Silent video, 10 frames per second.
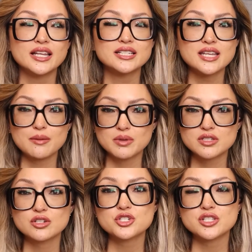like
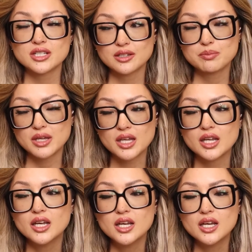tape-ins are just going to
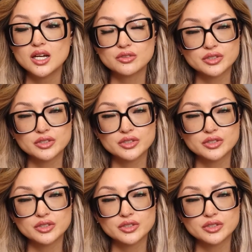be a